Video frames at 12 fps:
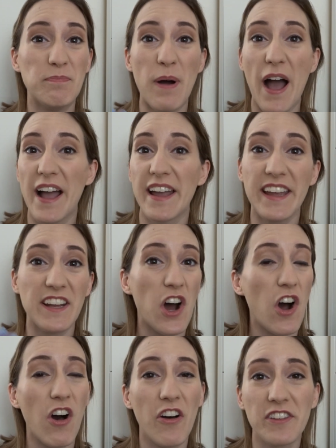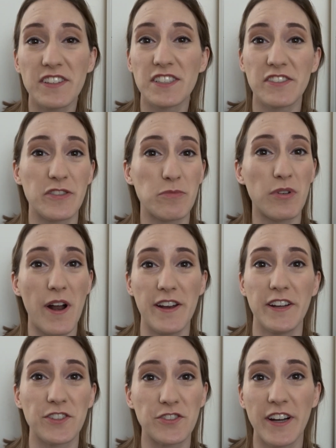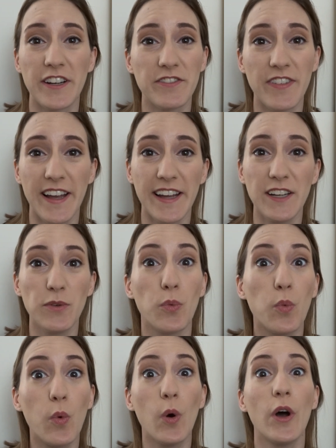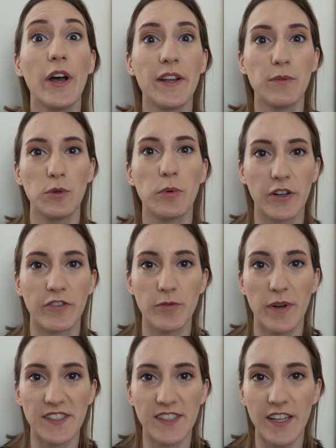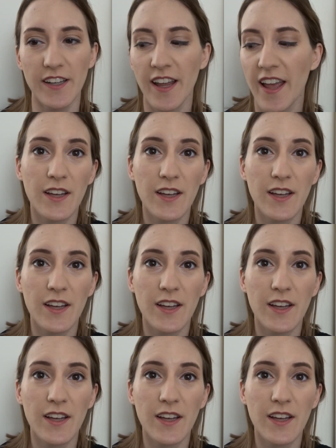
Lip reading: buying all these different products, trying to find what will work for my skin.